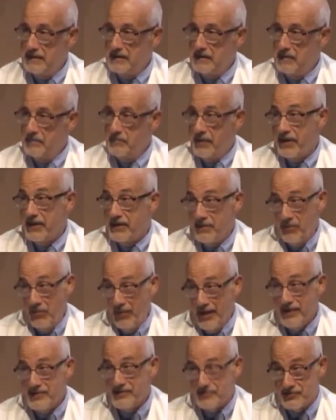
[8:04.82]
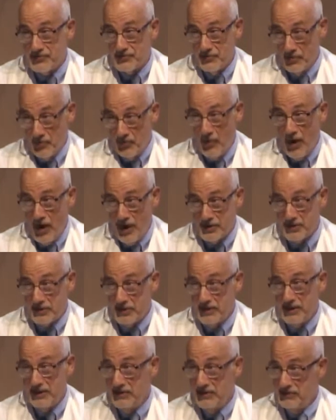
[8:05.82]
But it was
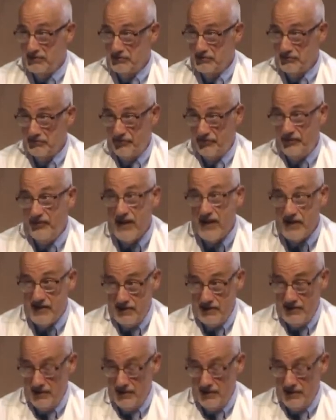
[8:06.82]
washing feet.